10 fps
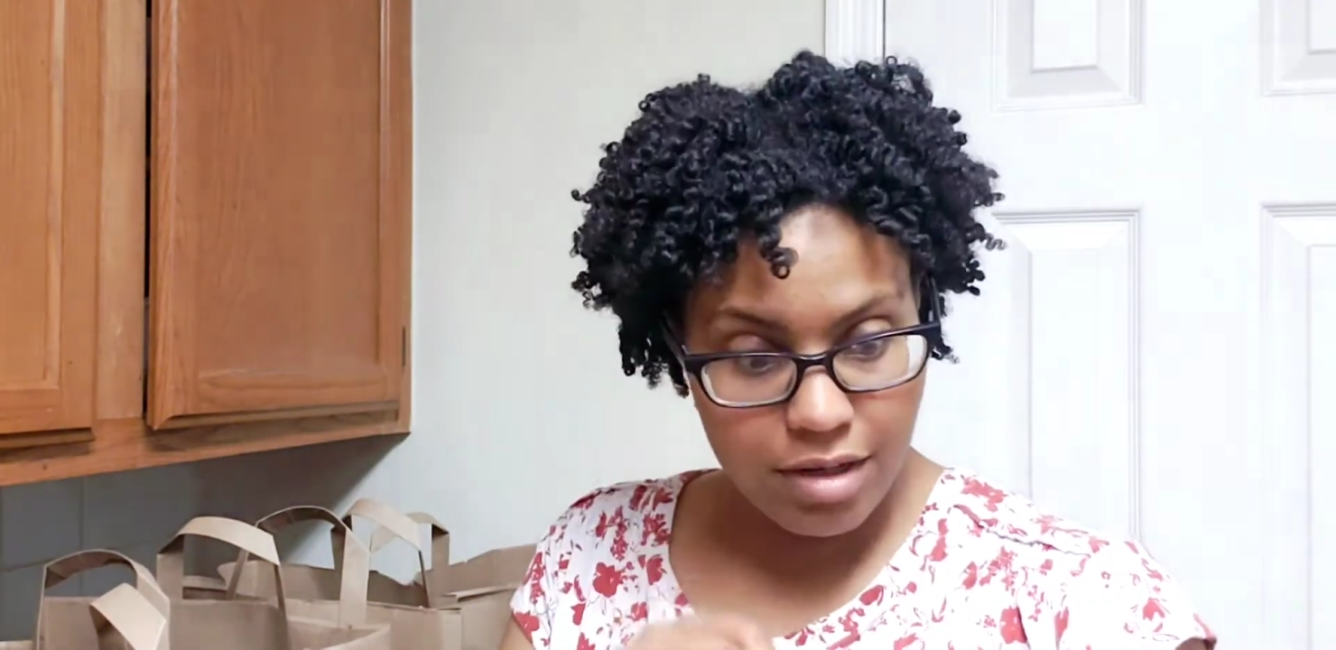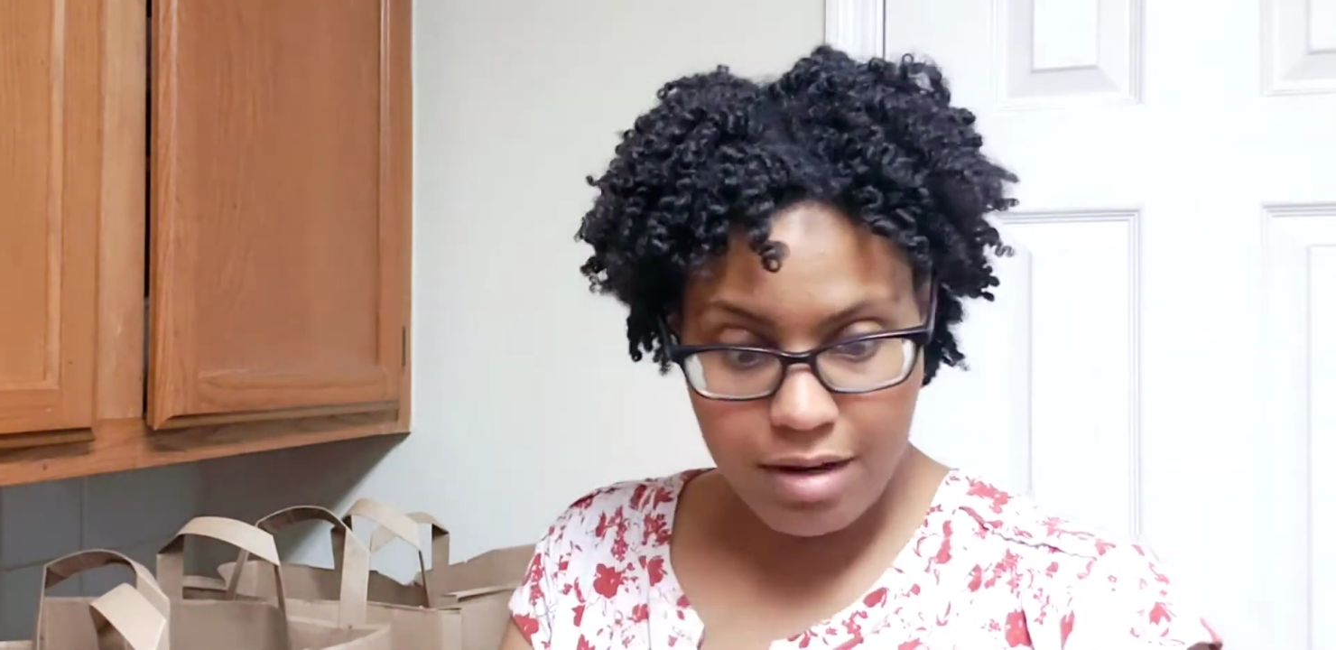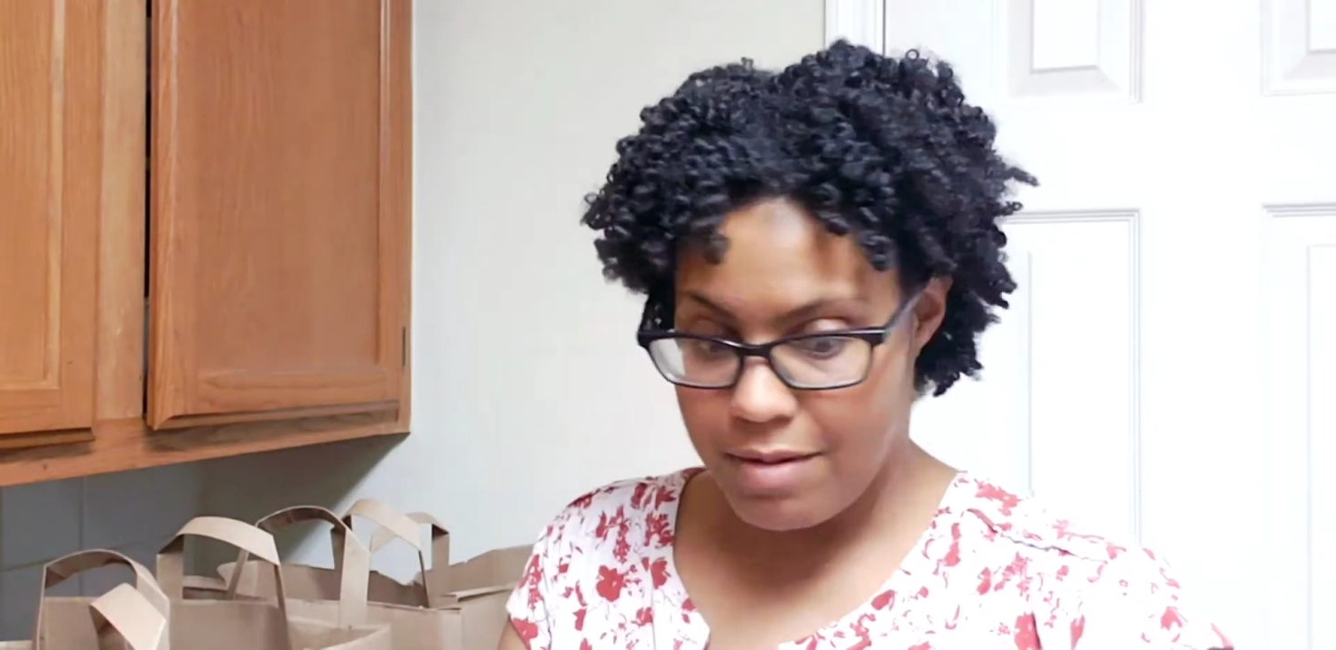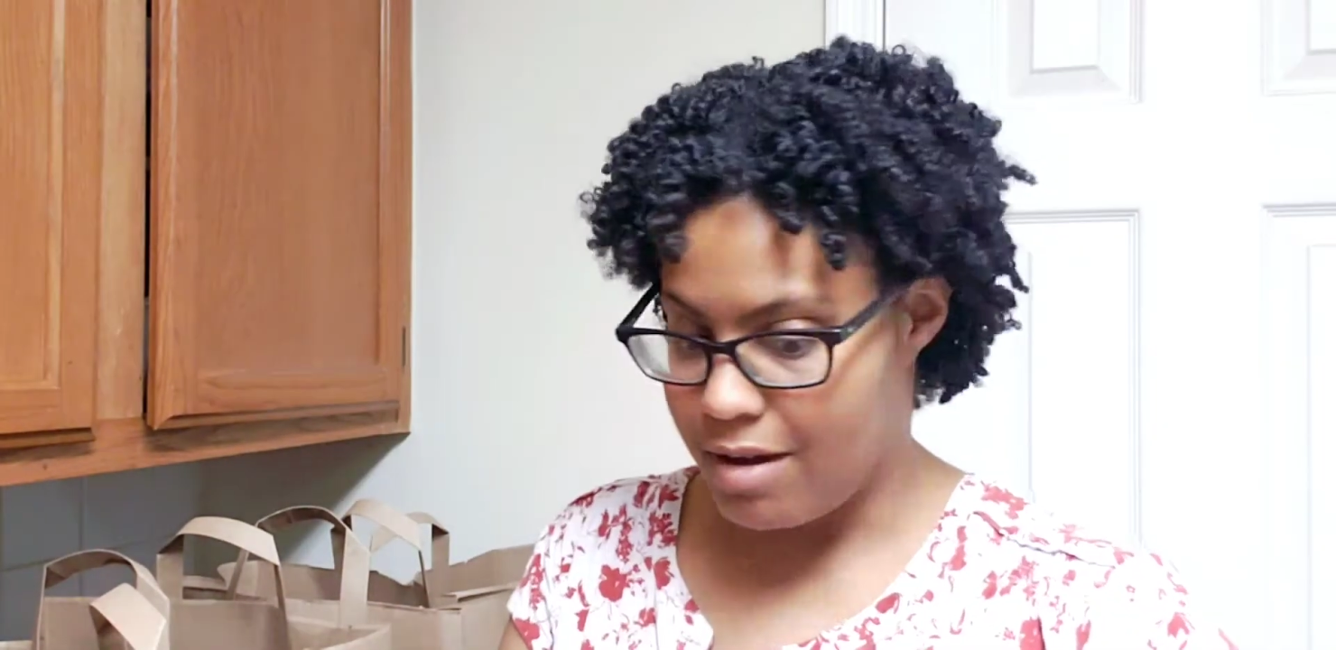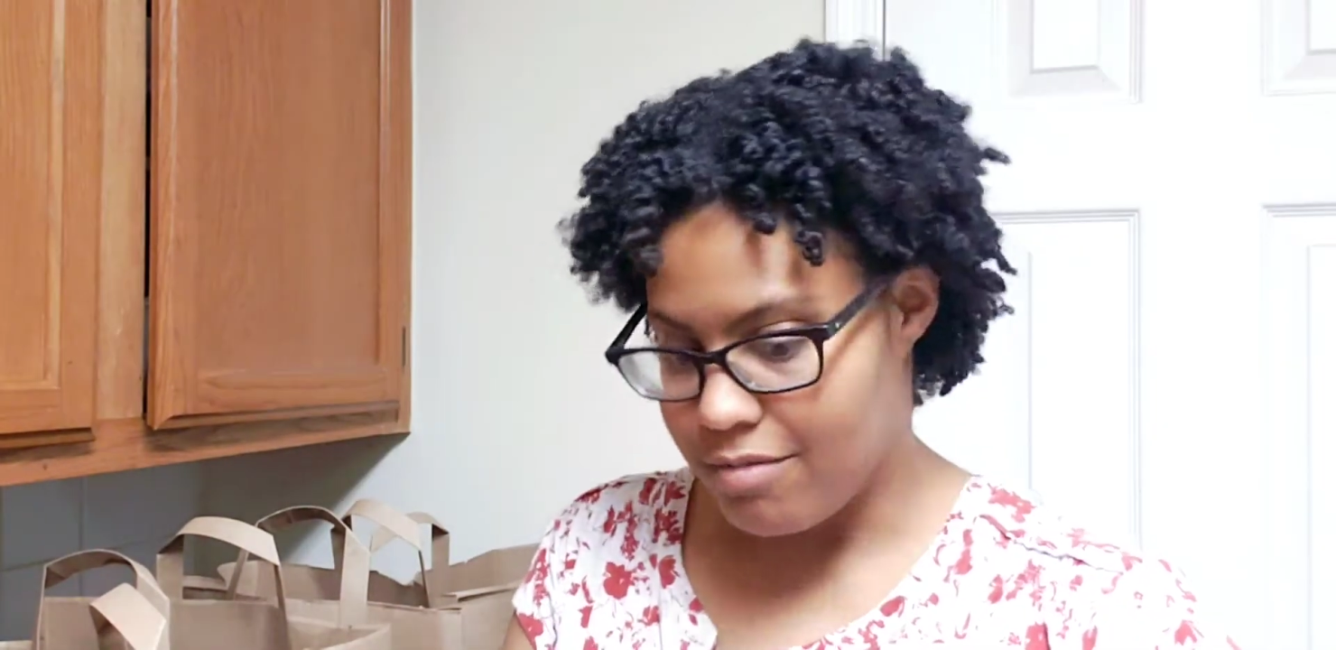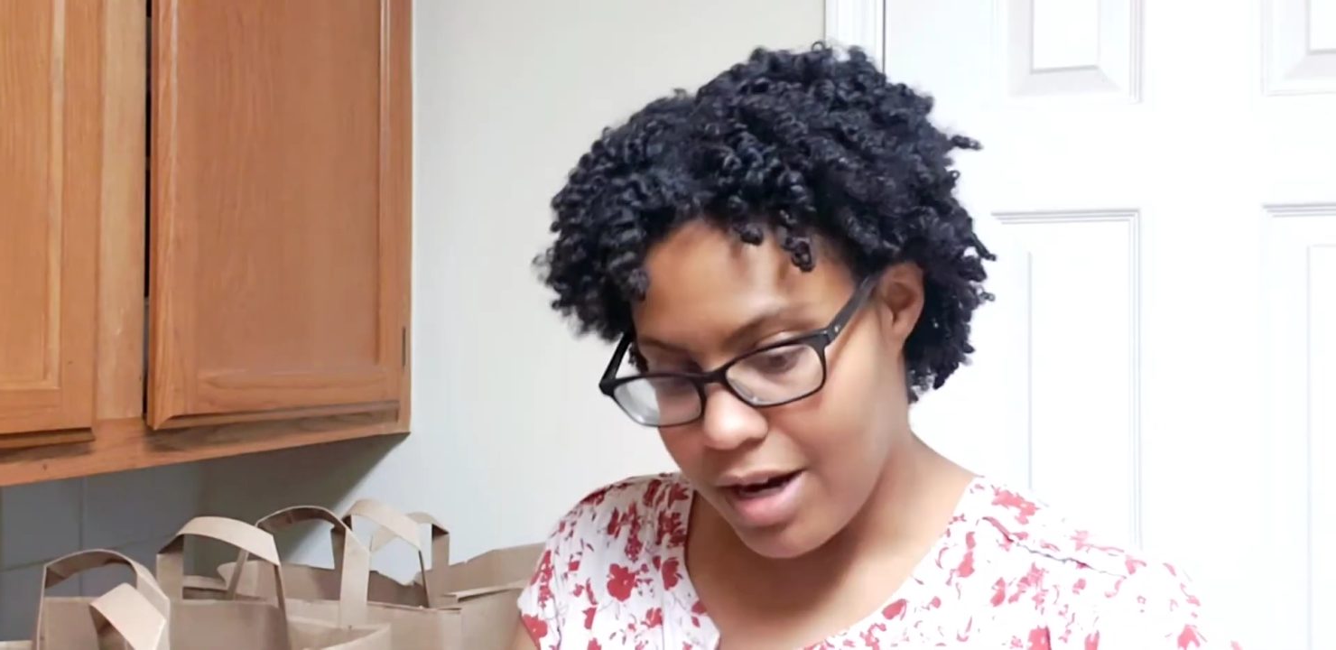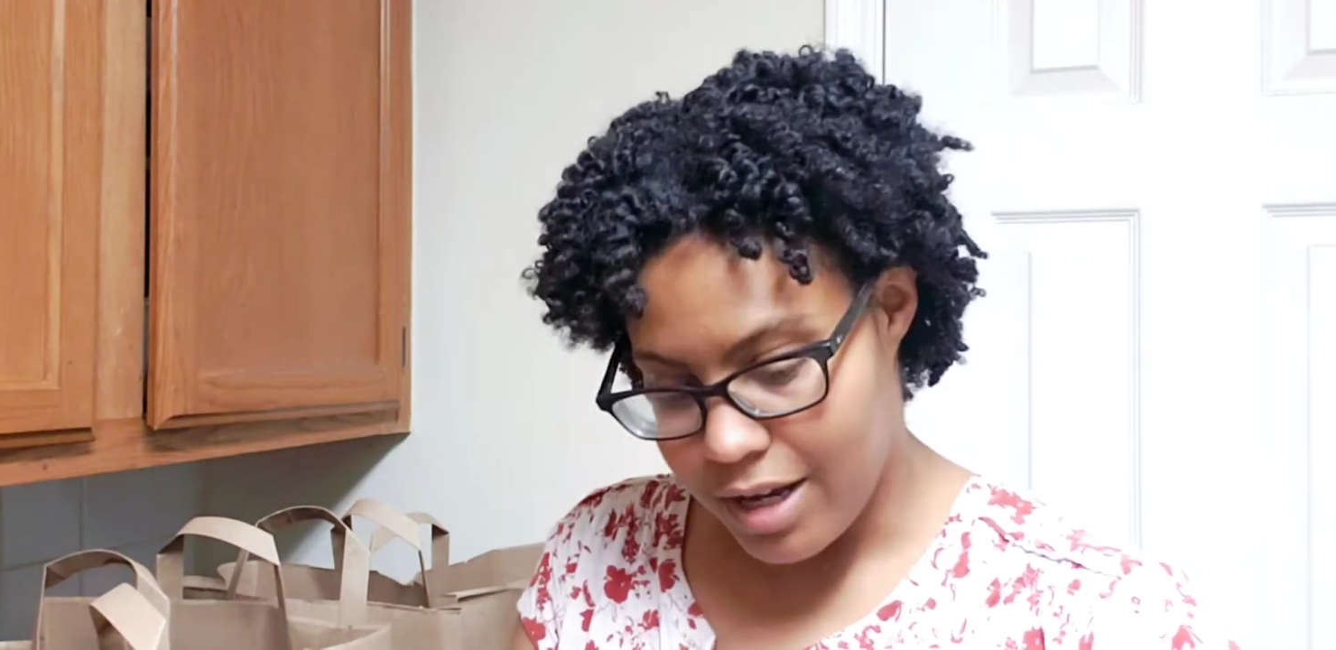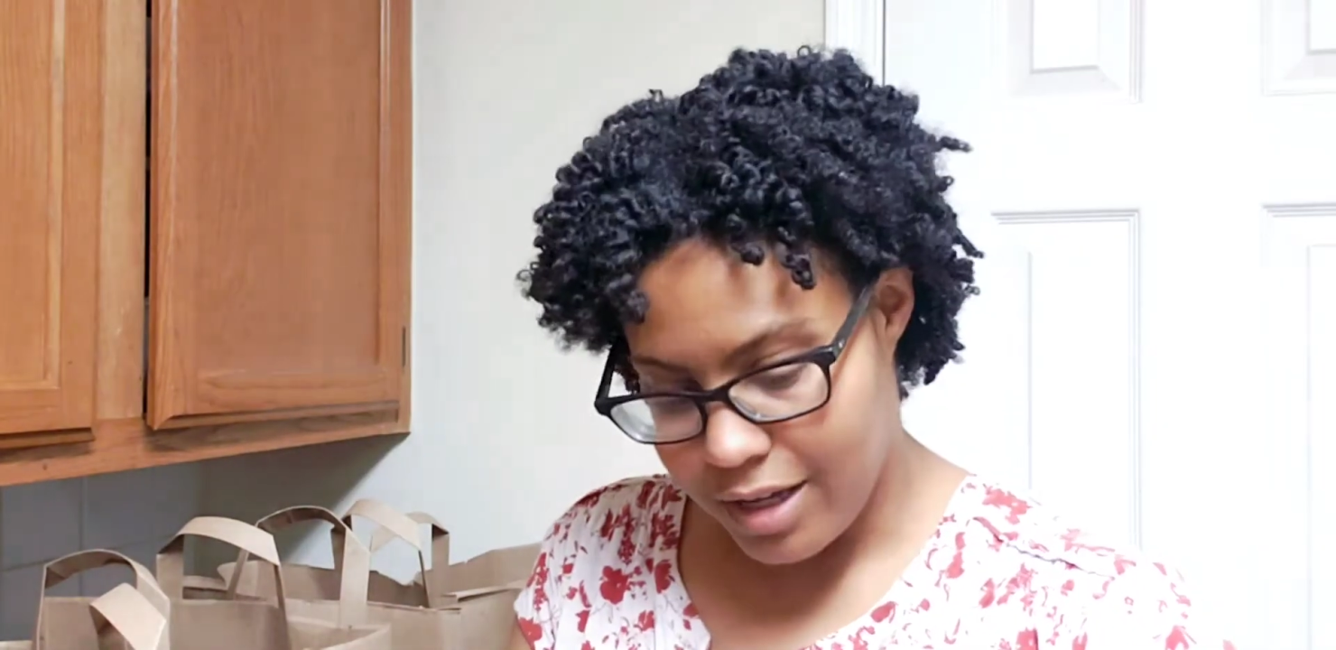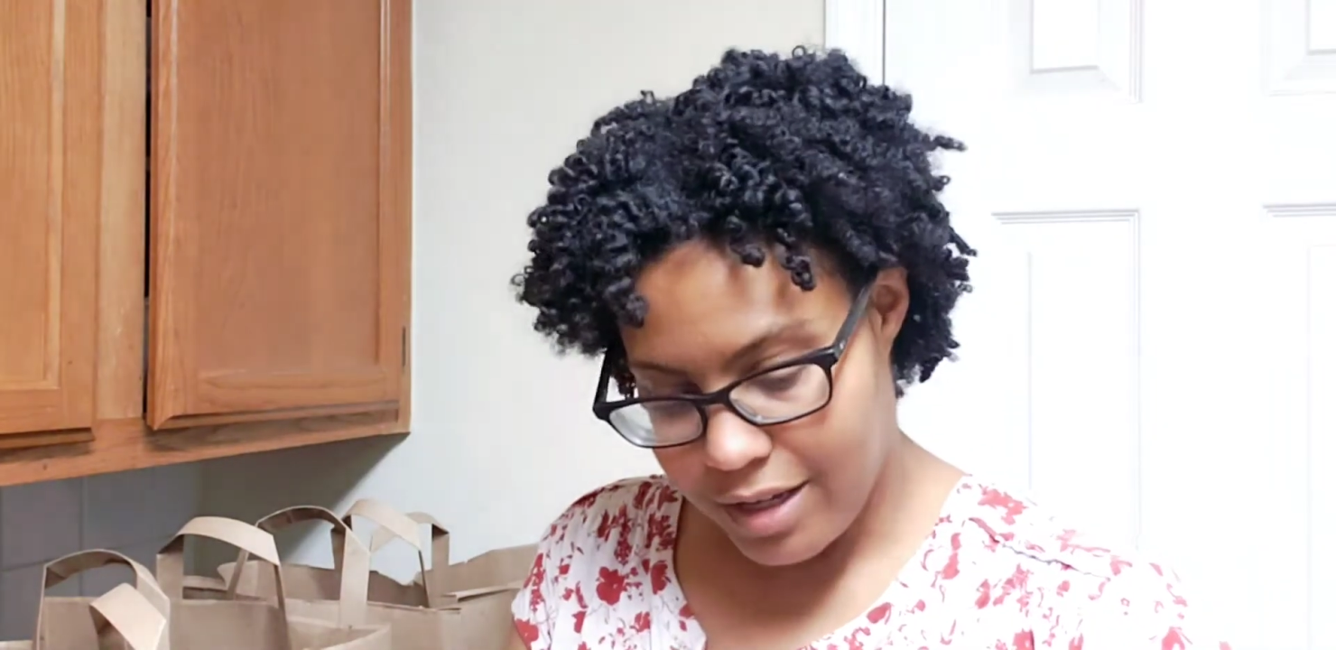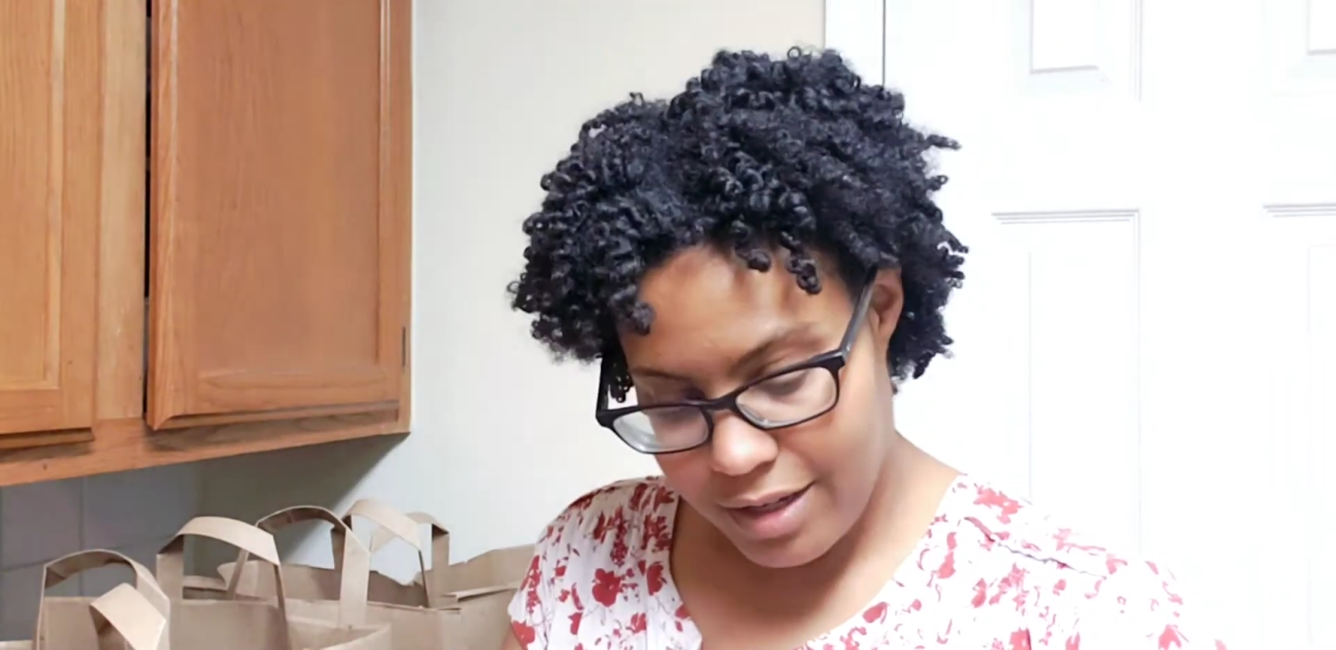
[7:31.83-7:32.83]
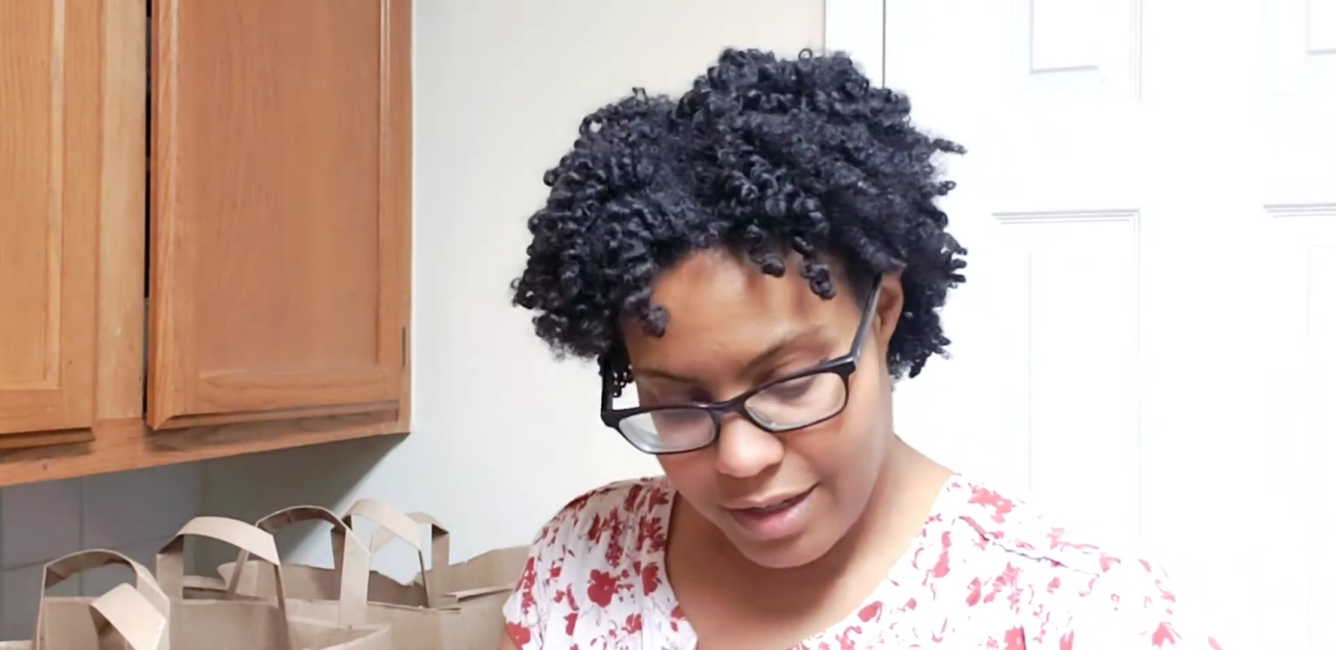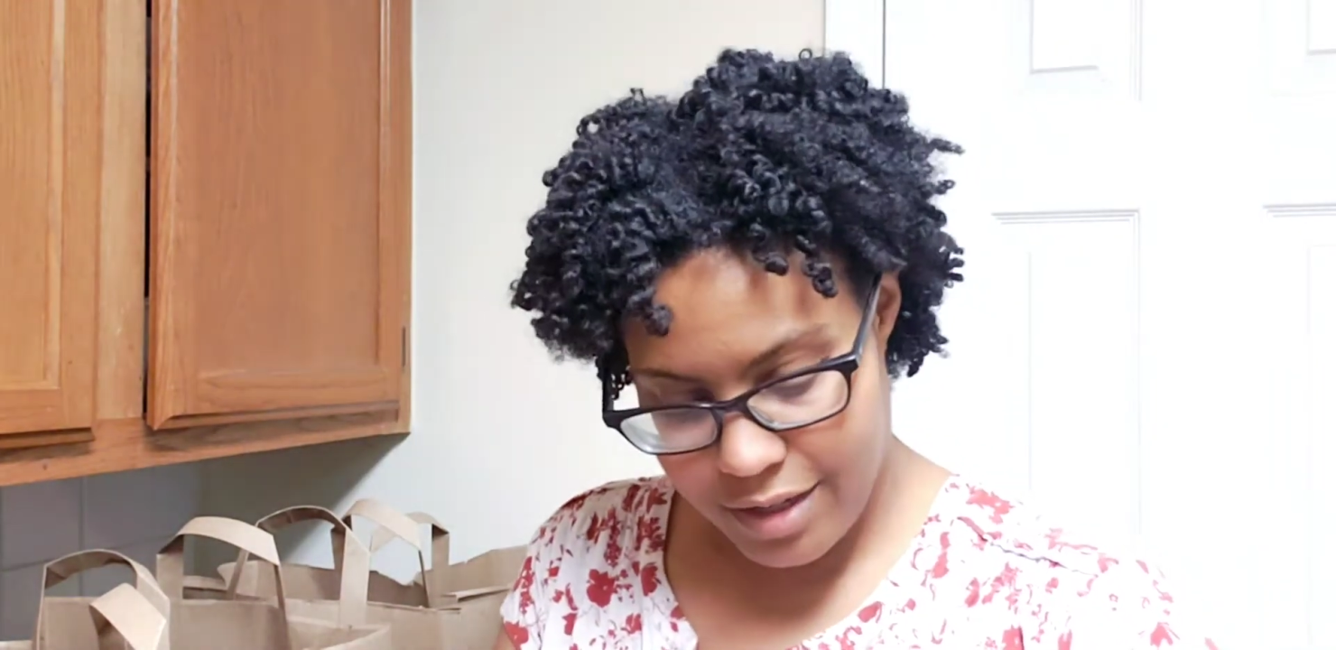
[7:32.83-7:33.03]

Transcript: come out right.